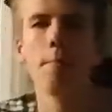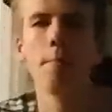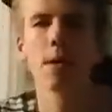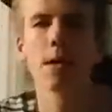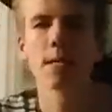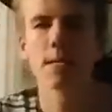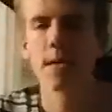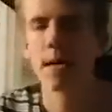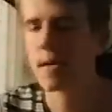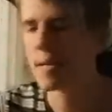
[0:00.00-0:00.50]

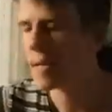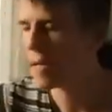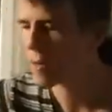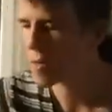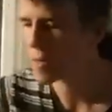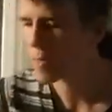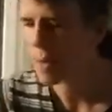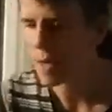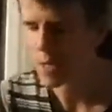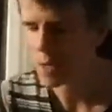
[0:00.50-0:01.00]
Big day, yeah,
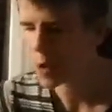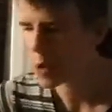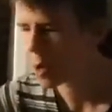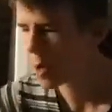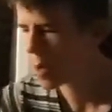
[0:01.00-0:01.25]
it's Max